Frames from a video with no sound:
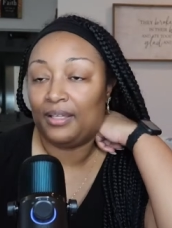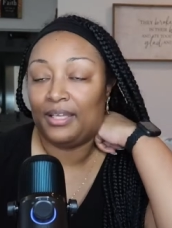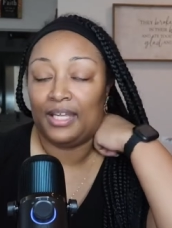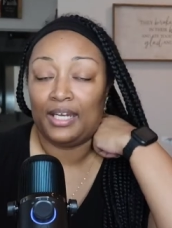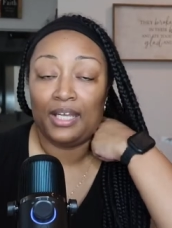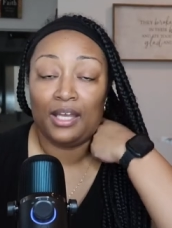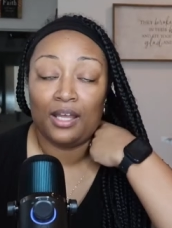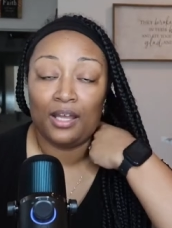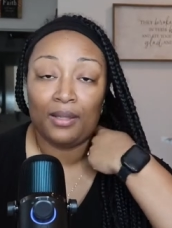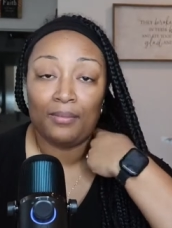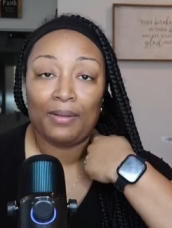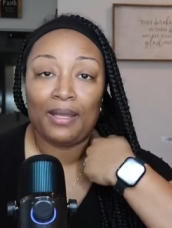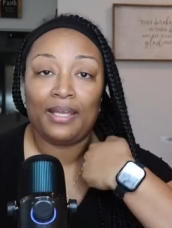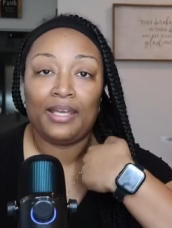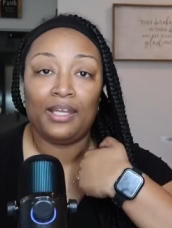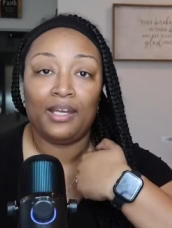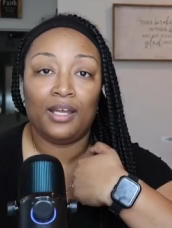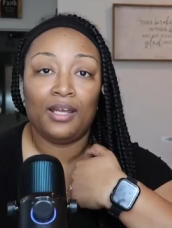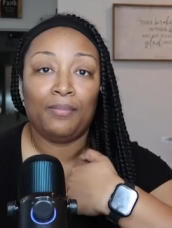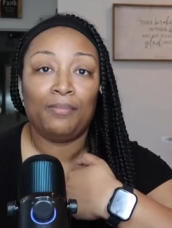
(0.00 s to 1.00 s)
getting up i
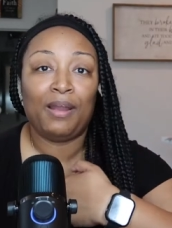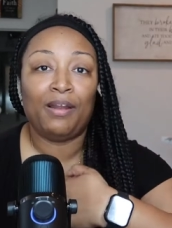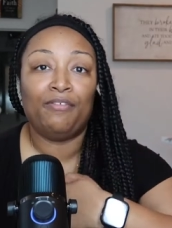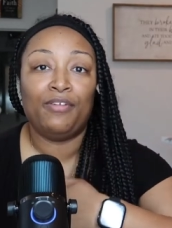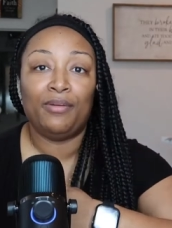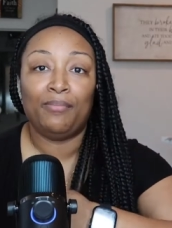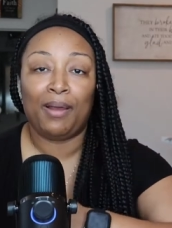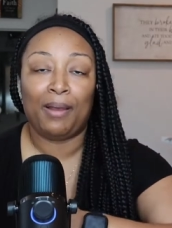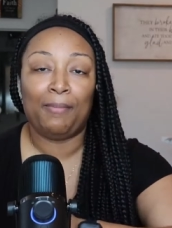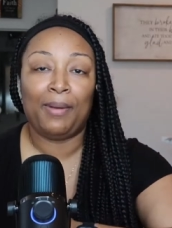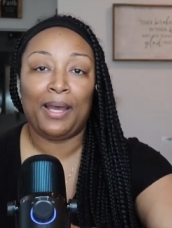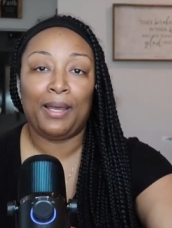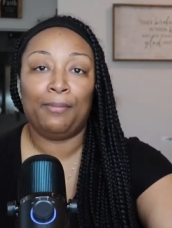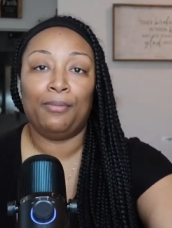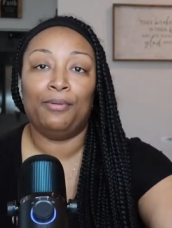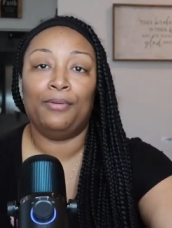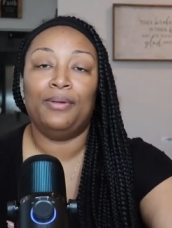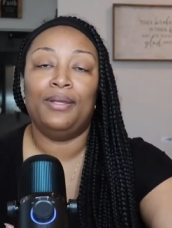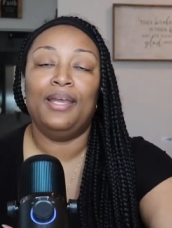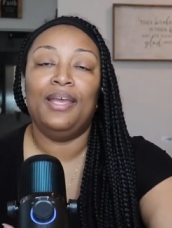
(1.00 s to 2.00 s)
get up i read my
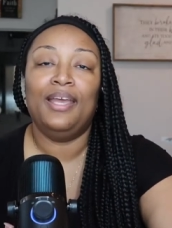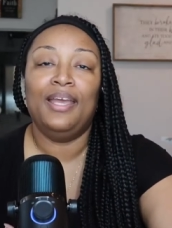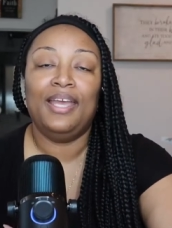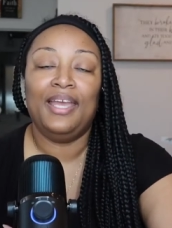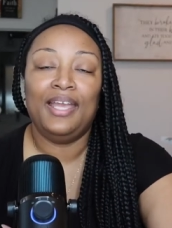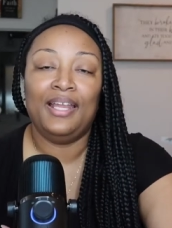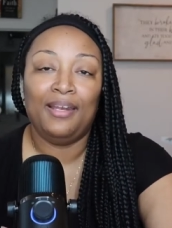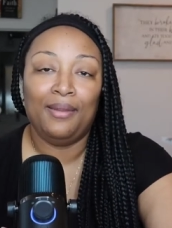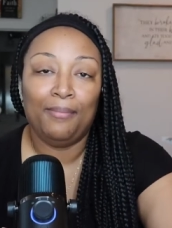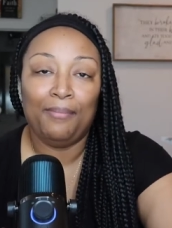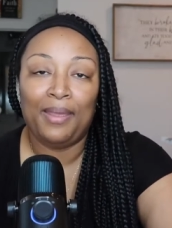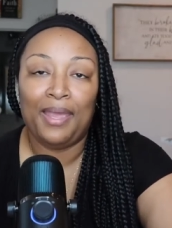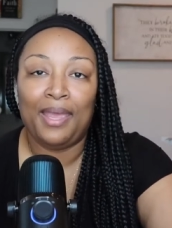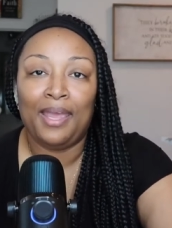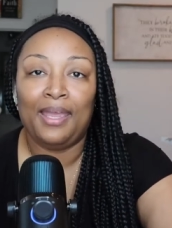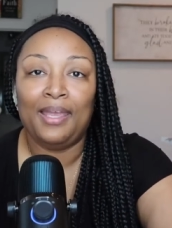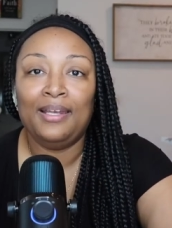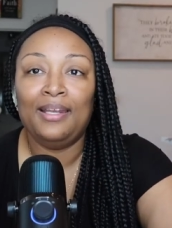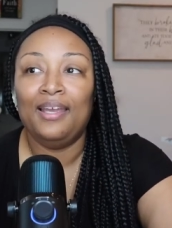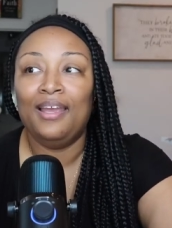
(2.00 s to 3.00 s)
bible in the
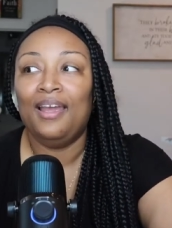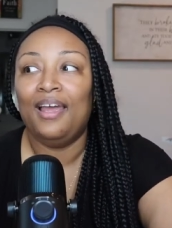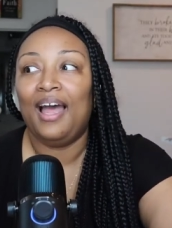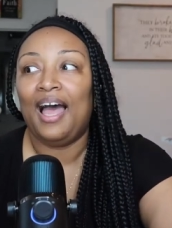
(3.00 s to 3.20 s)
bed